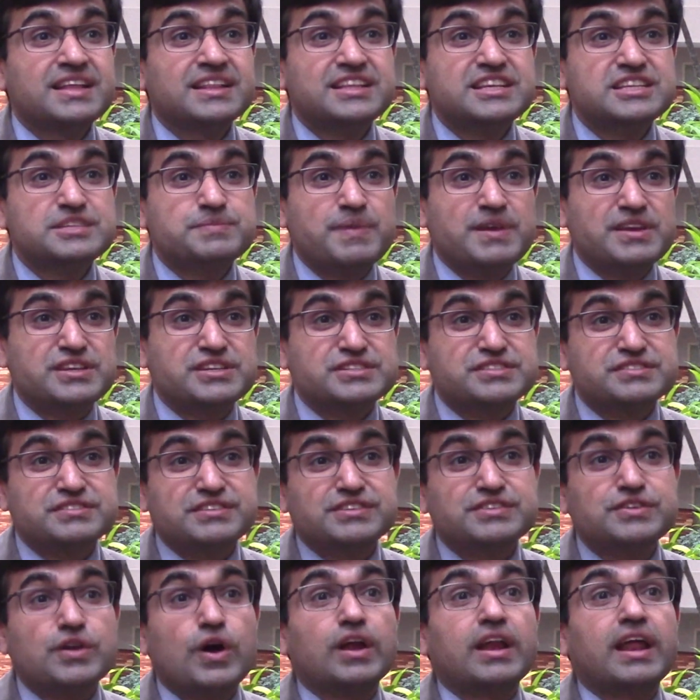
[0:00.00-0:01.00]
These patients
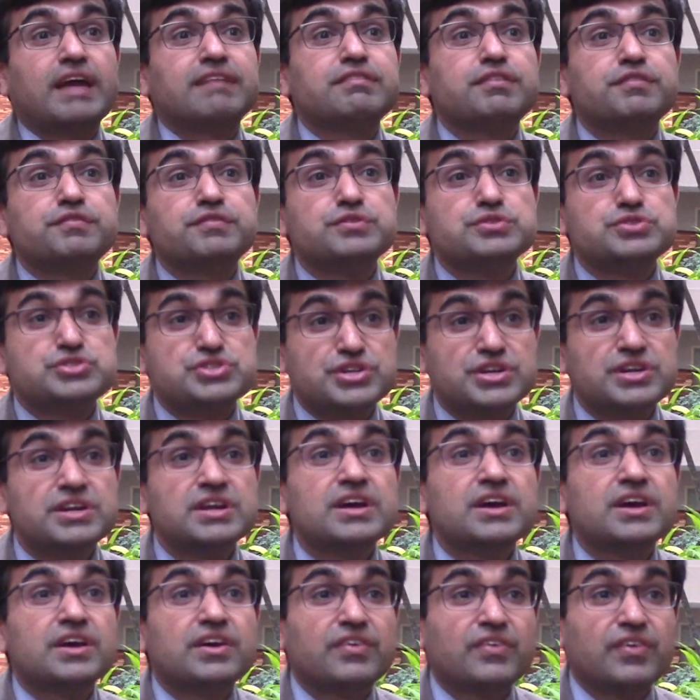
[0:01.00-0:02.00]
did not have a future
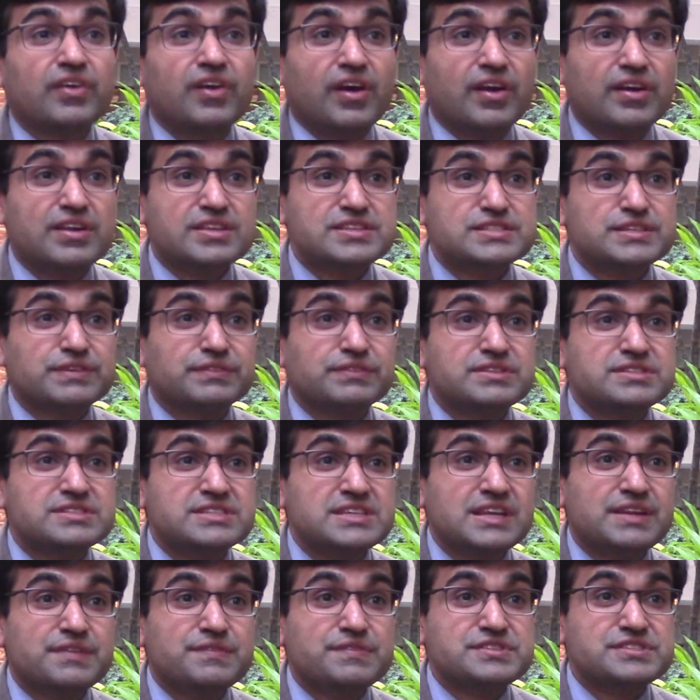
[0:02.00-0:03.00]
recurrence of the
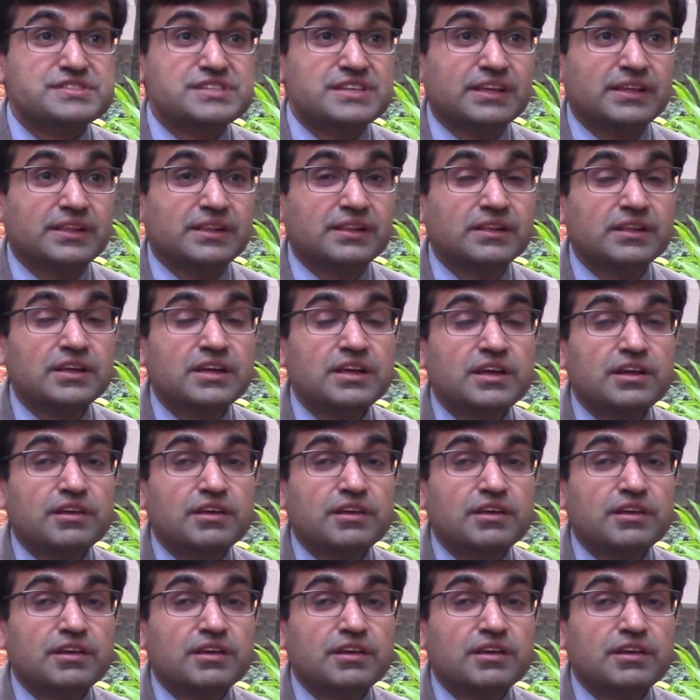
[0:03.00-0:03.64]
C. difficile.